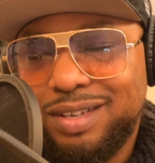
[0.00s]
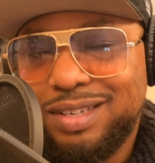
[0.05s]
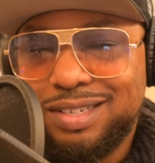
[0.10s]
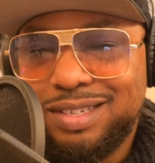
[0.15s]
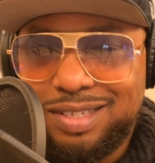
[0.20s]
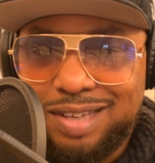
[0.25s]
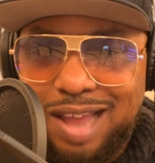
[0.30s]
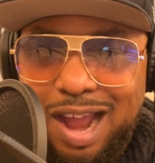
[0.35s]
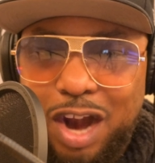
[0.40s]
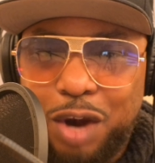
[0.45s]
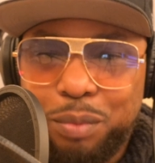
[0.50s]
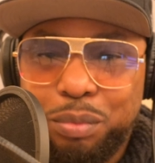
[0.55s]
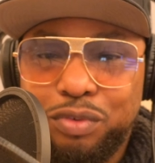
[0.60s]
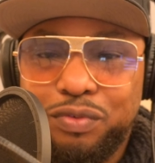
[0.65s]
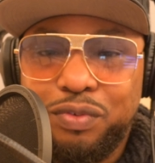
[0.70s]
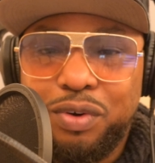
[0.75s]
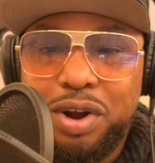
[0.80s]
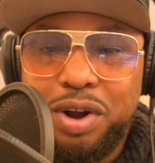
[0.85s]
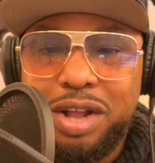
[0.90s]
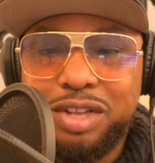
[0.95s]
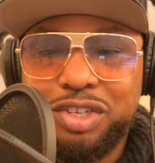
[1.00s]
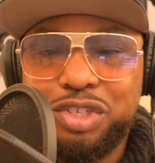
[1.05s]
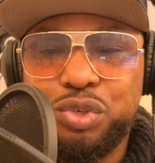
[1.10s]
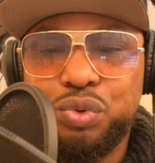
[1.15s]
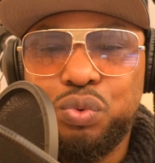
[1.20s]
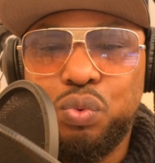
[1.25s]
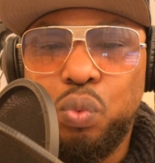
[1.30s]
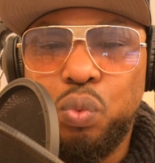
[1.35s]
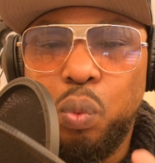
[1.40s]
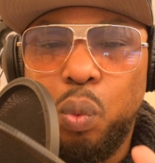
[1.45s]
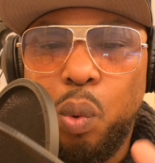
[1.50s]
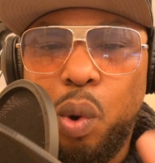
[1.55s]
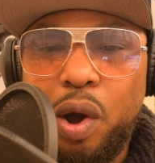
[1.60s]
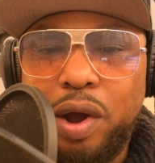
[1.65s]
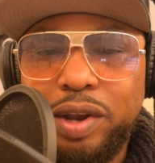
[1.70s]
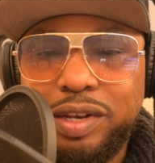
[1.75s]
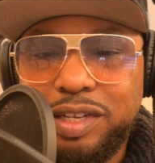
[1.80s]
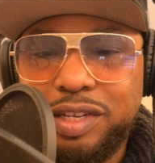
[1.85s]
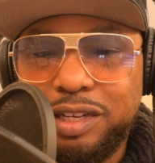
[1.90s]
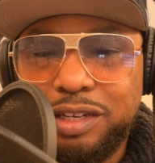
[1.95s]
desirable for us to
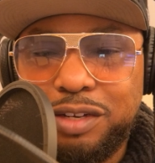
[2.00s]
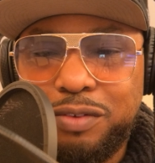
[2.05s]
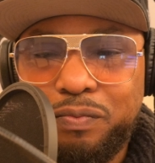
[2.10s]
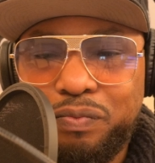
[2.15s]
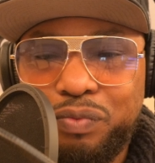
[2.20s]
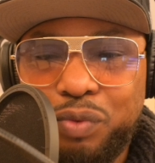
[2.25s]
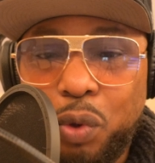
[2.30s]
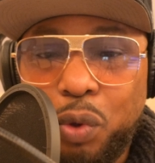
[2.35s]
want it.